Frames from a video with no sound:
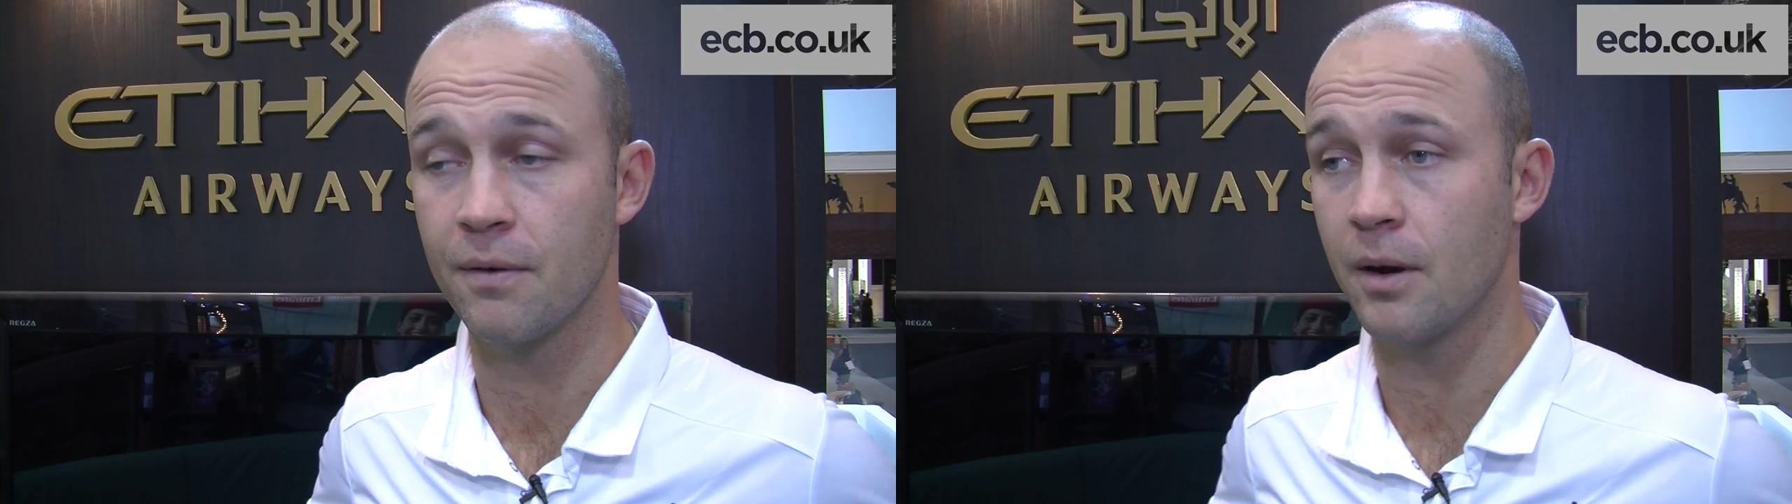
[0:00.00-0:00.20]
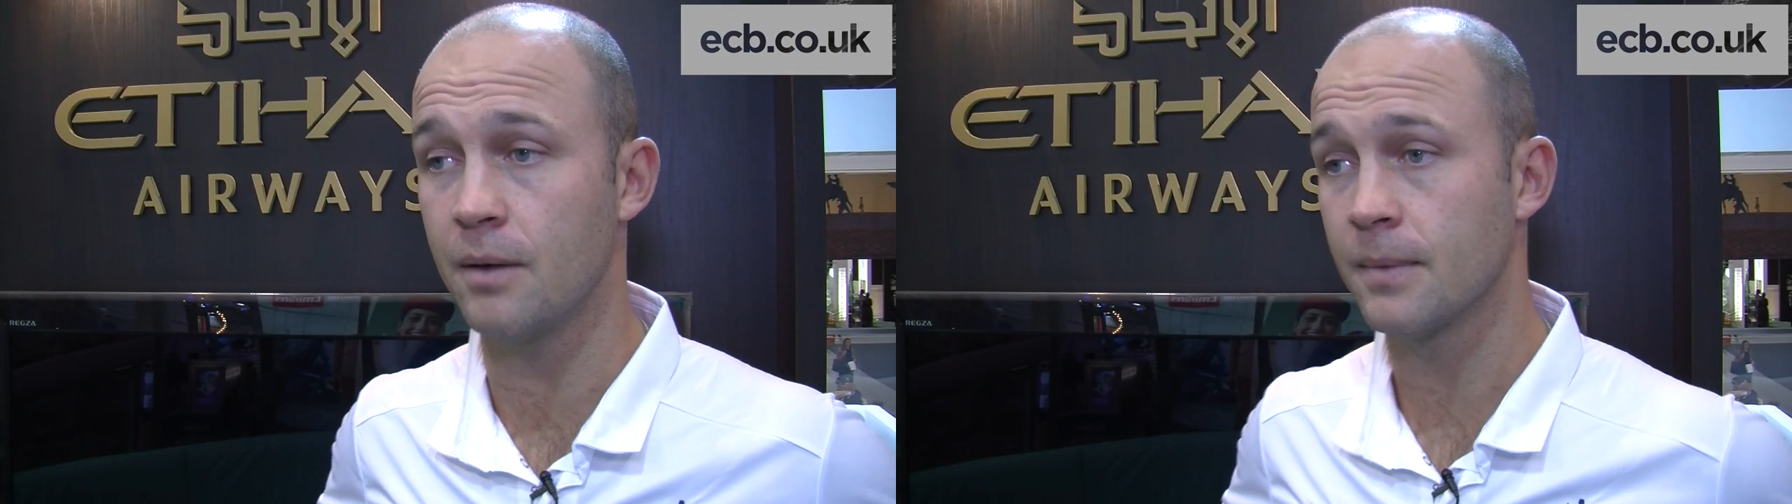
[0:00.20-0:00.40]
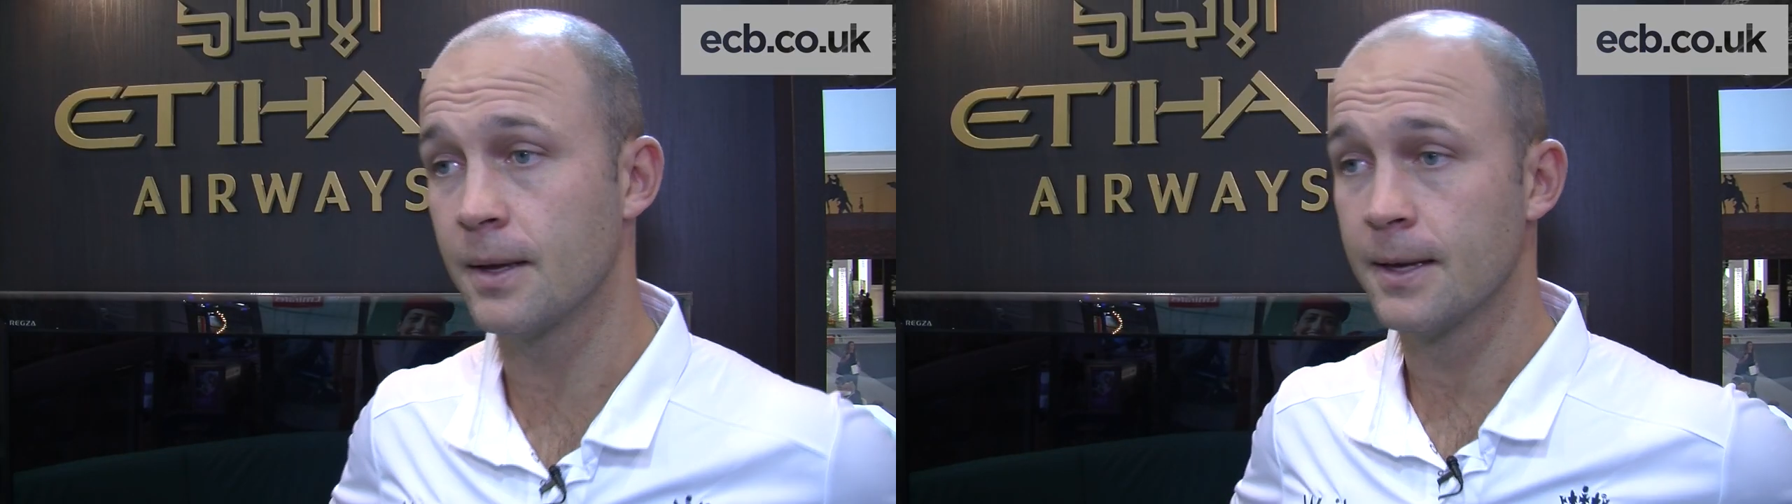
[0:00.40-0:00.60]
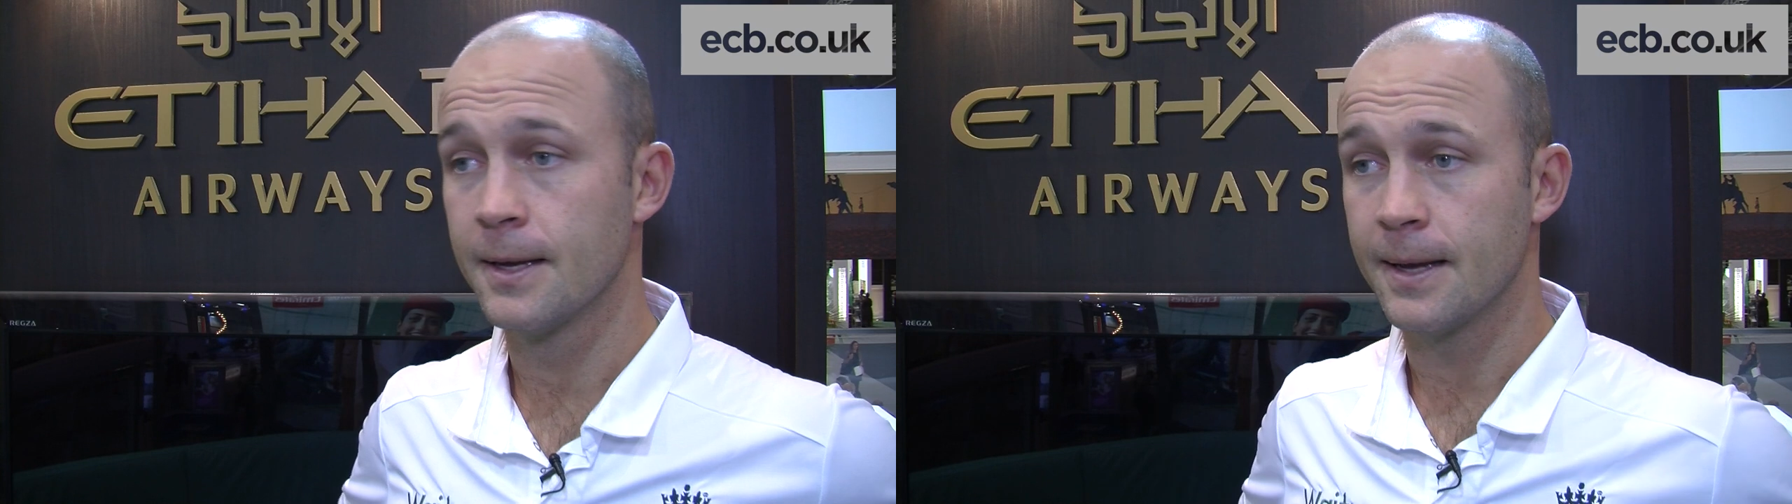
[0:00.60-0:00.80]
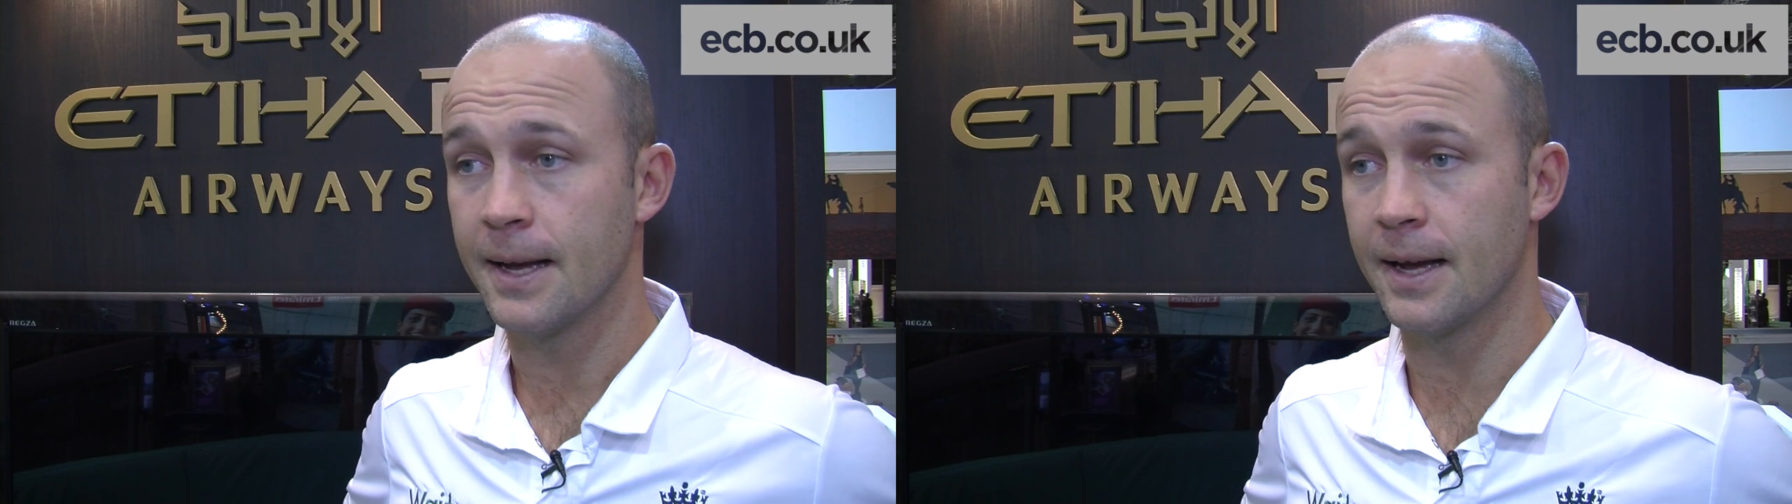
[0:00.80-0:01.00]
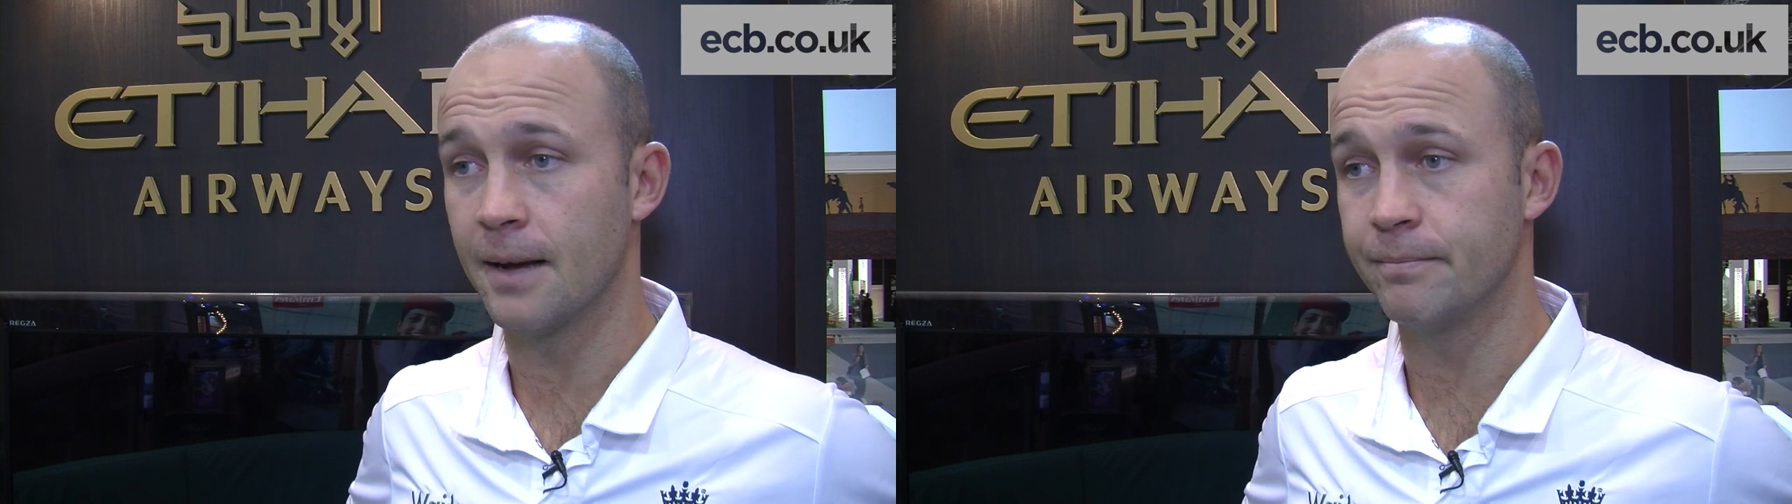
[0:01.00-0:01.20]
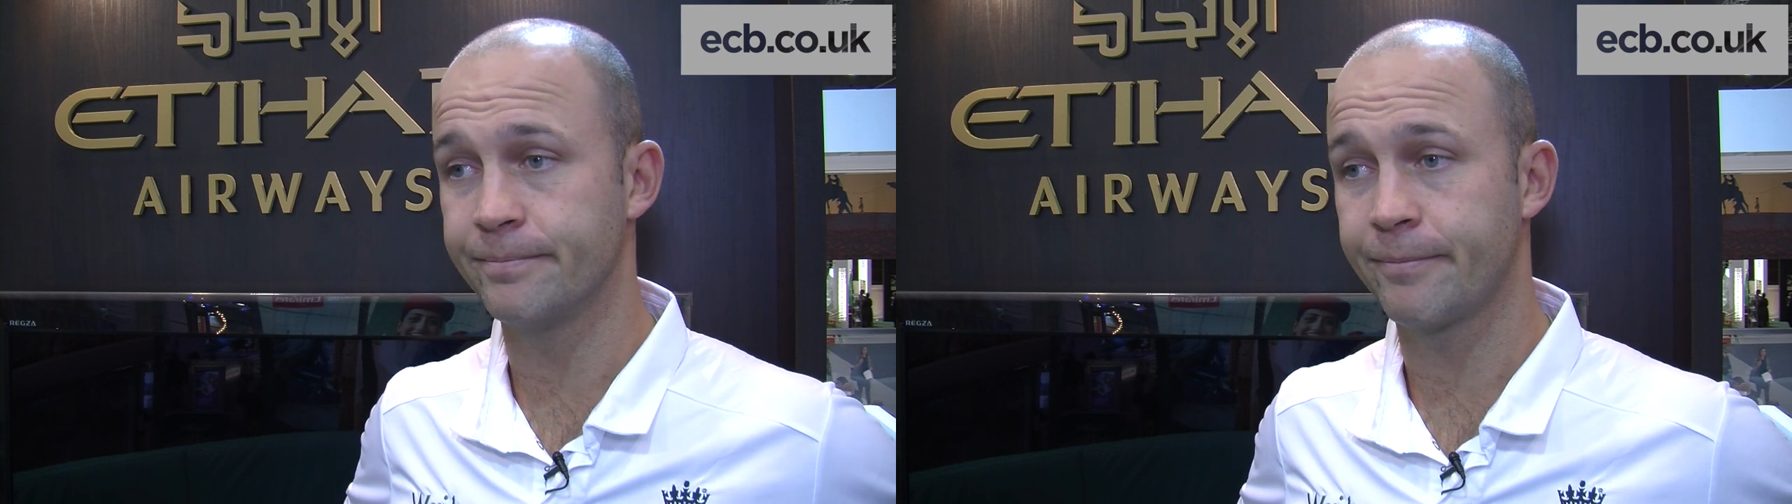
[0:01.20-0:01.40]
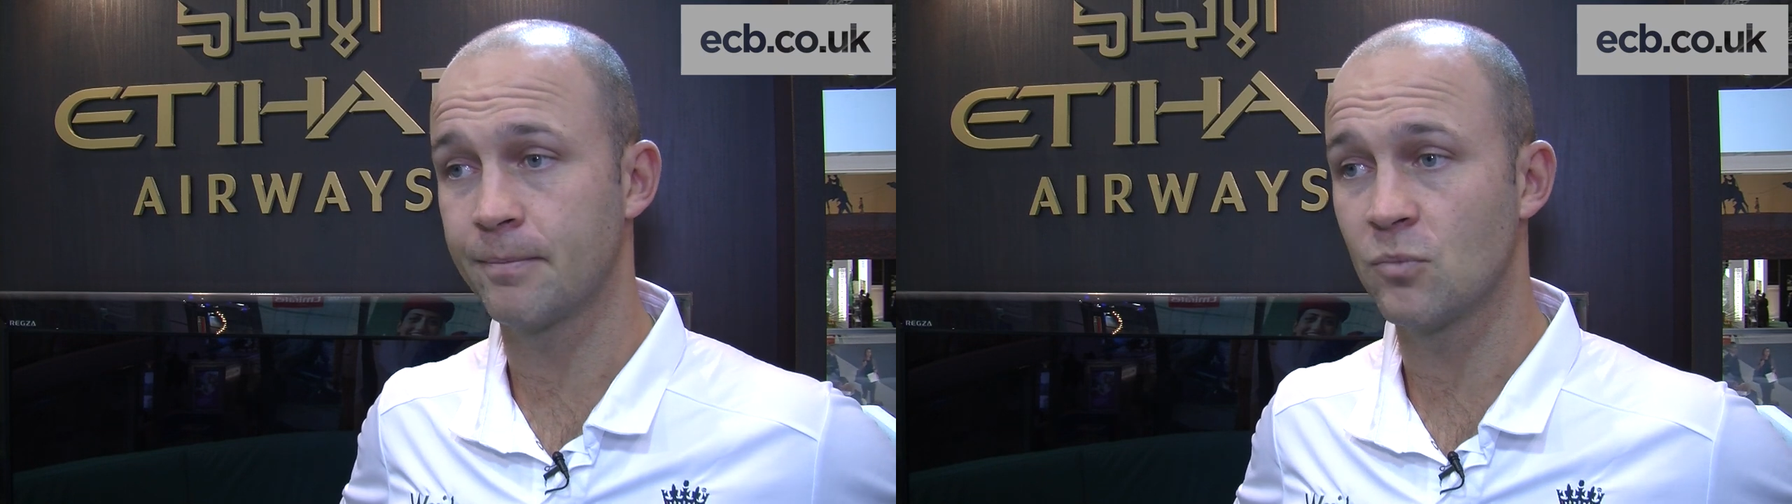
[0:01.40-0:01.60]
Very um,